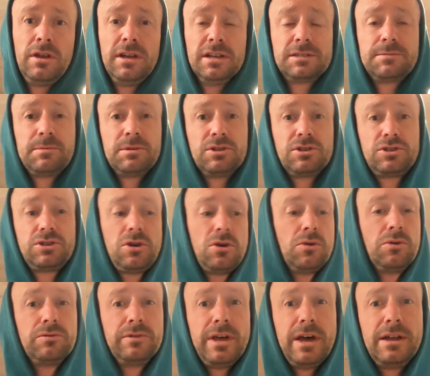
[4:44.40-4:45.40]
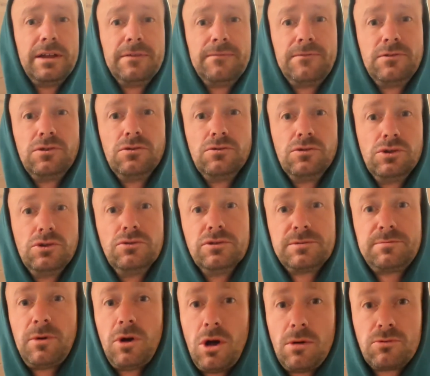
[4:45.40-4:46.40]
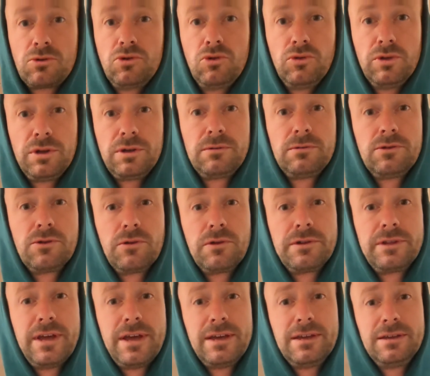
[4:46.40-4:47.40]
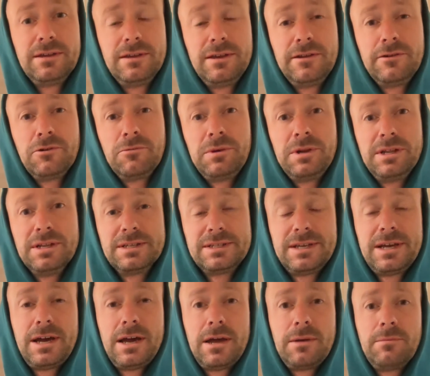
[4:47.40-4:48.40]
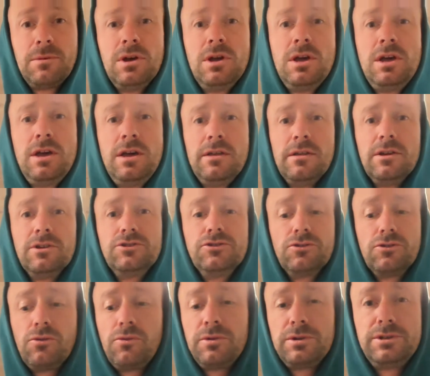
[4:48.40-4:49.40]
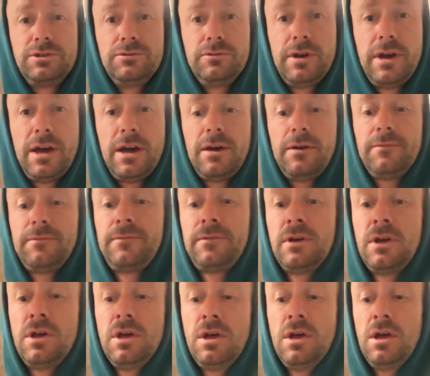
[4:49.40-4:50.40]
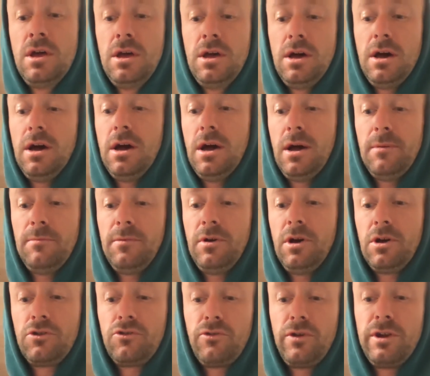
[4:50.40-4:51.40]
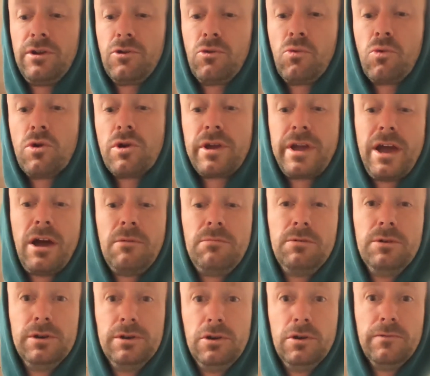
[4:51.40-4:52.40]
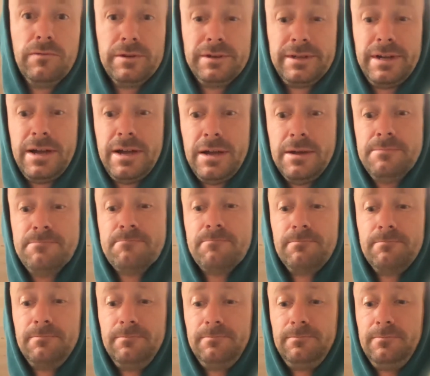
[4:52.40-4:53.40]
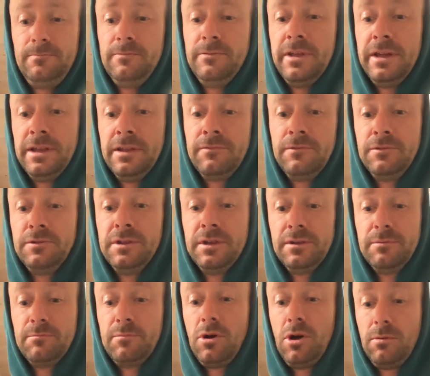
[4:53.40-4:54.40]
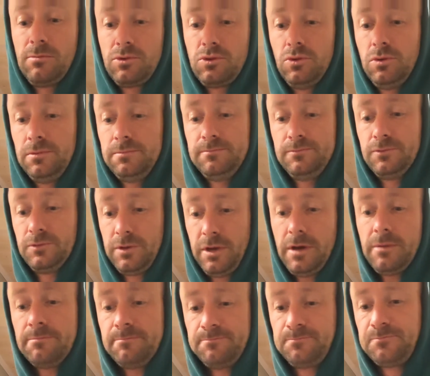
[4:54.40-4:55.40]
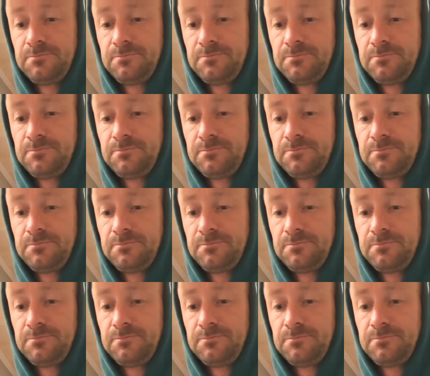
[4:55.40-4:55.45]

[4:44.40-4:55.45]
It's been shown that if you use palm cooling during that intermediate time, that you're going to have a greater work output over time than if you didn't palm cool. Okay?